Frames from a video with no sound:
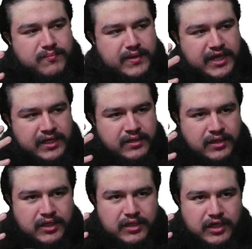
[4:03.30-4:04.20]
main
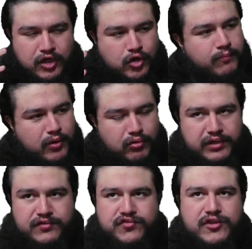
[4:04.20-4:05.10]

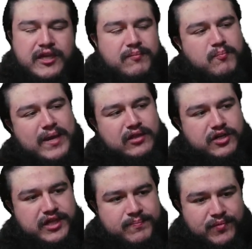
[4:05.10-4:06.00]
components:
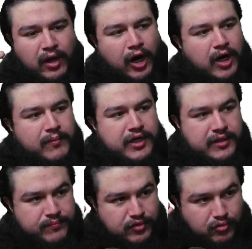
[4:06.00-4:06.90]
melody,
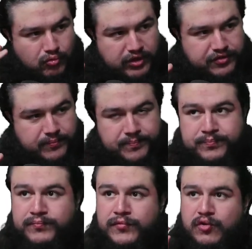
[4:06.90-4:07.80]
harmony, rhythm.
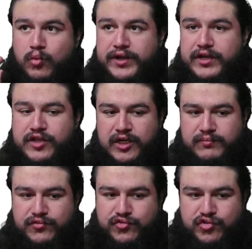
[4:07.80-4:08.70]
When it
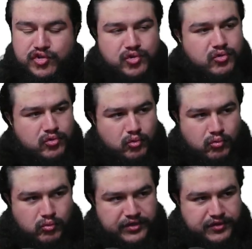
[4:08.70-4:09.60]
comes to
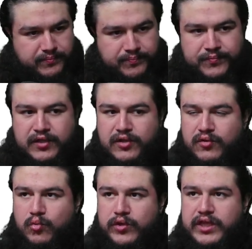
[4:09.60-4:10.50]
rhythm,
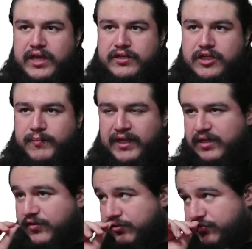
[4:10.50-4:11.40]
we end up
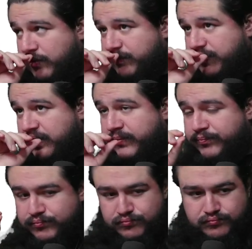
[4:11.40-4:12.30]
having something
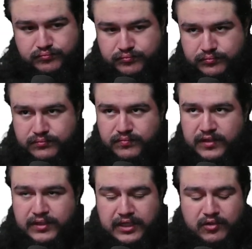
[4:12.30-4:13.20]

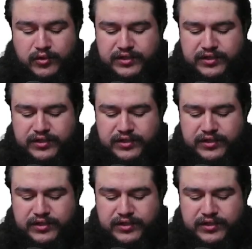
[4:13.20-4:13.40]
I